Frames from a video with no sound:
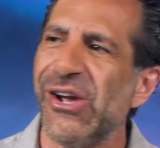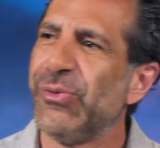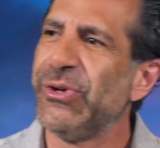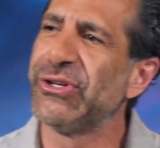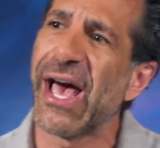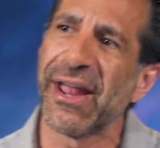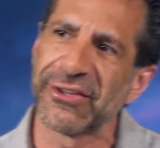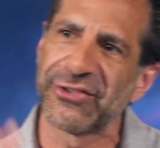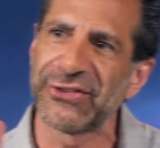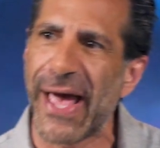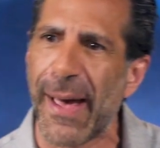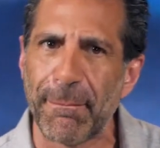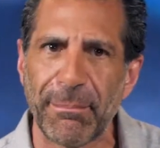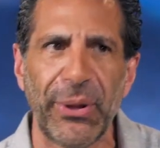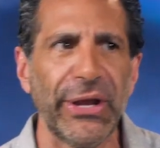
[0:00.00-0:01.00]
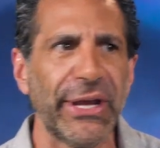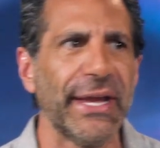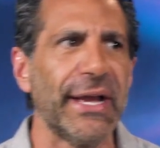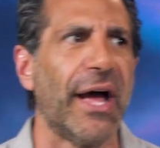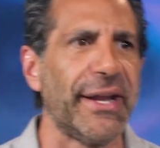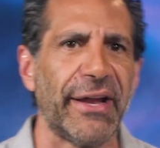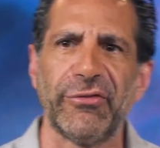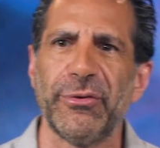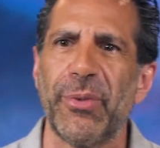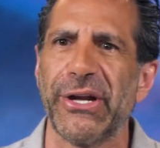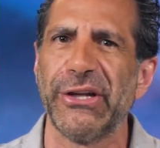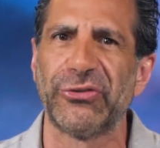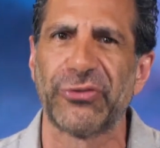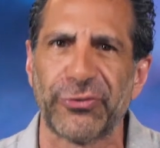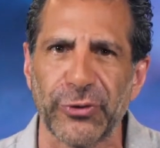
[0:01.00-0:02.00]
We got to stop picking on
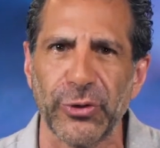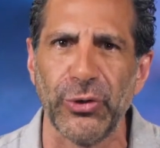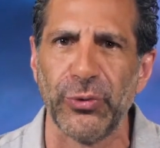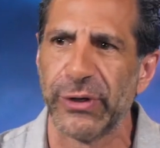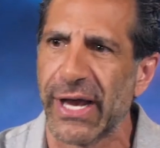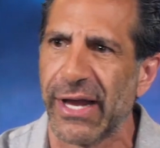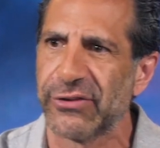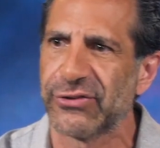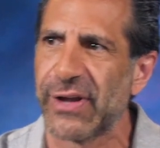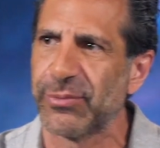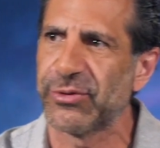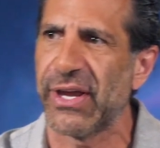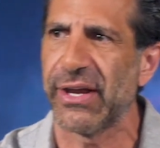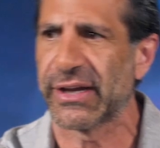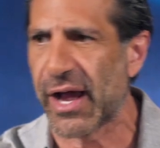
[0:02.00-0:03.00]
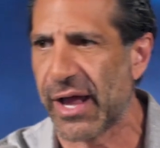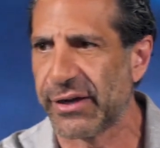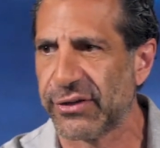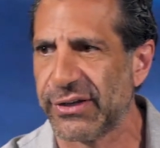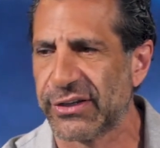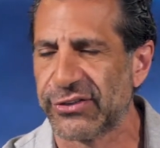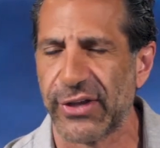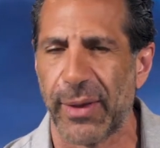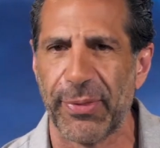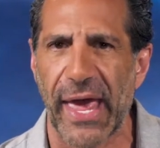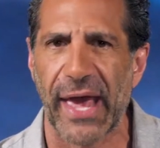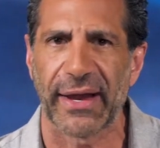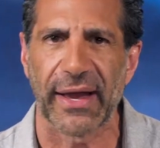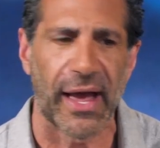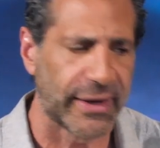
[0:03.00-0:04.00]
everybody's fruit. We got to stop saying, God doesn't accept
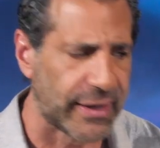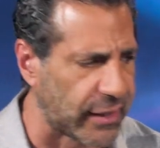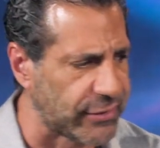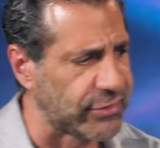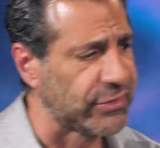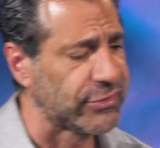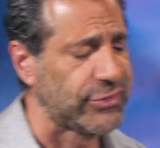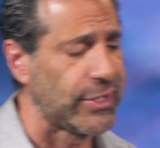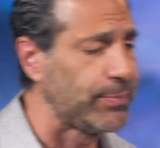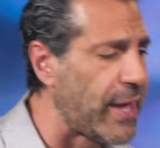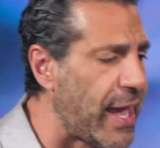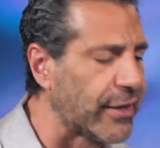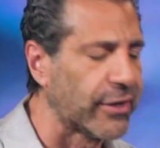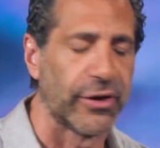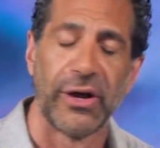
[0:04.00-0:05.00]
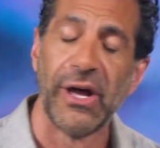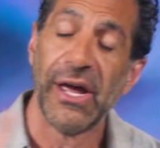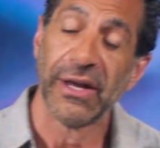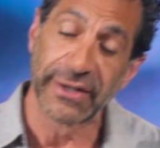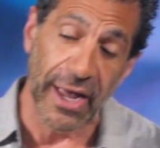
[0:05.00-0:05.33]
that guy. God doesn't accept that girl.